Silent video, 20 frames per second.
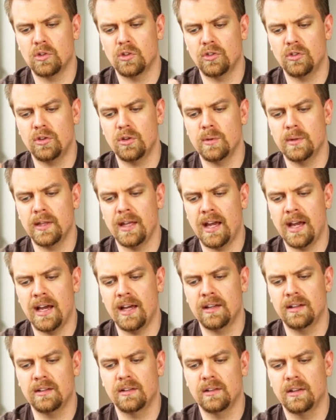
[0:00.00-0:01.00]
just do
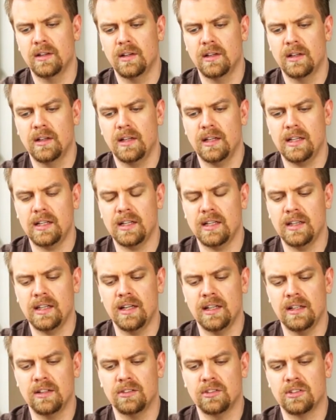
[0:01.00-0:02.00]
that and
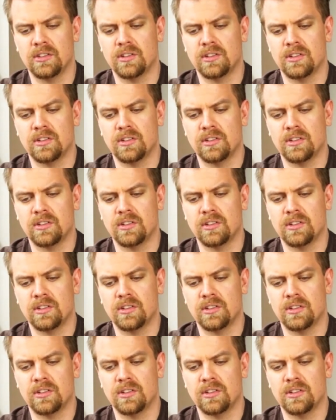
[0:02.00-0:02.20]
then